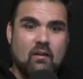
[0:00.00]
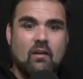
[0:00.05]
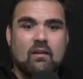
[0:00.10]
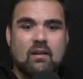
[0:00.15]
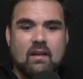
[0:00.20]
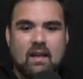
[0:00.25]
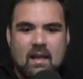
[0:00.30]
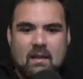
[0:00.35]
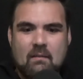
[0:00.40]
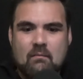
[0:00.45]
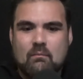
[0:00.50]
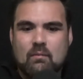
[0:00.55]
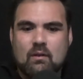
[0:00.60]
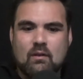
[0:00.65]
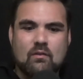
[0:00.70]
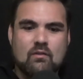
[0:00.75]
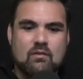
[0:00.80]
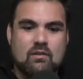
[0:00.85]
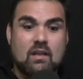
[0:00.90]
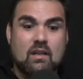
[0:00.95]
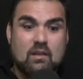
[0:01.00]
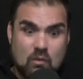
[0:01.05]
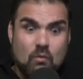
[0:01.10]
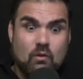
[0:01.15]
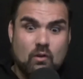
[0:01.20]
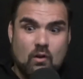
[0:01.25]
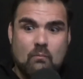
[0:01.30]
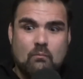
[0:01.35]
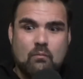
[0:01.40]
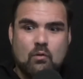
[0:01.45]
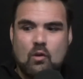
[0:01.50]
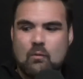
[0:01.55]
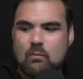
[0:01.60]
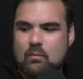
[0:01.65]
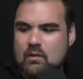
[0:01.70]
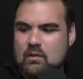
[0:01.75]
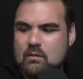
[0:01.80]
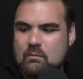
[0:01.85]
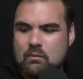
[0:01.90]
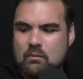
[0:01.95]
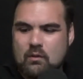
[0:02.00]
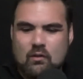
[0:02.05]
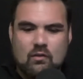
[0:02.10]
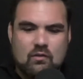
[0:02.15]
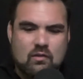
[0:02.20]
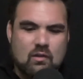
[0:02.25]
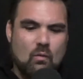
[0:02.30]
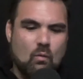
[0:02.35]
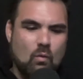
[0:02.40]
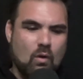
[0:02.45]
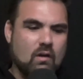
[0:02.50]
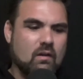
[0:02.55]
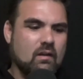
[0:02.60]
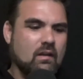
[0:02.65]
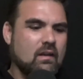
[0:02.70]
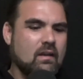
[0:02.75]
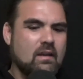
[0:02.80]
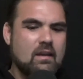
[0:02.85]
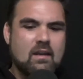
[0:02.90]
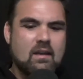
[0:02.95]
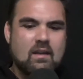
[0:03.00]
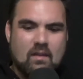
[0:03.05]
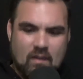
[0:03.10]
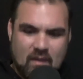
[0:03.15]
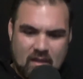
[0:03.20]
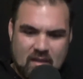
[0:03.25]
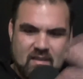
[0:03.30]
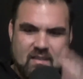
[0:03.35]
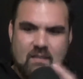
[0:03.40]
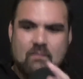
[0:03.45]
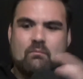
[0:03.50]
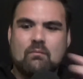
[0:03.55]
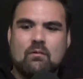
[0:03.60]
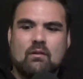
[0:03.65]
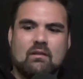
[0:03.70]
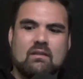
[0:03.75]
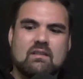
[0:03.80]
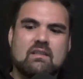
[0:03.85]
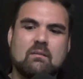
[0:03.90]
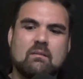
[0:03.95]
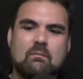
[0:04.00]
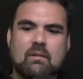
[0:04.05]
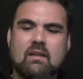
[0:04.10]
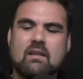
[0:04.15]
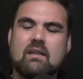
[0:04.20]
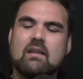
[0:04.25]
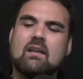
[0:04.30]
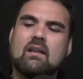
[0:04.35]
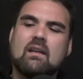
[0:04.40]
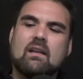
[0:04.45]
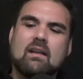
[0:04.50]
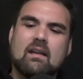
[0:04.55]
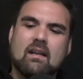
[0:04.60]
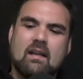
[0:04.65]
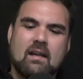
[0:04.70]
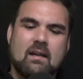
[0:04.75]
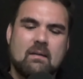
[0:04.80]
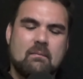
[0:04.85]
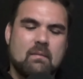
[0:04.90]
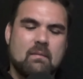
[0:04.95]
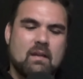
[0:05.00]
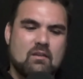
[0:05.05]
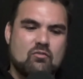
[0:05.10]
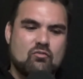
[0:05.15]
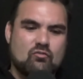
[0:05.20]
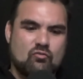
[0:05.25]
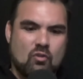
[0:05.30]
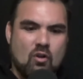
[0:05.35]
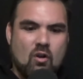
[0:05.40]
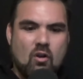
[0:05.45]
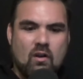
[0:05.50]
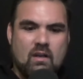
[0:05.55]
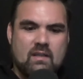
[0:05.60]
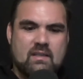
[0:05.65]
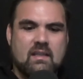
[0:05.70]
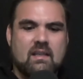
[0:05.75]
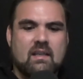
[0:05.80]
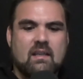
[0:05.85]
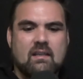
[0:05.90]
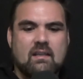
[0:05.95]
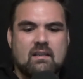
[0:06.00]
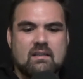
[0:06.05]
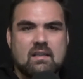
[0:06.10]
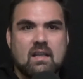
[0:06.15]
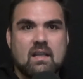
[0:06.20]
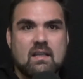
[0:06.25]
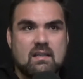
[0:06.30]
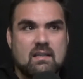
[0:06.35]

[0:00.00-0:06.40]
name because I do it on purpose, because I want the symbol to be as strong as it is.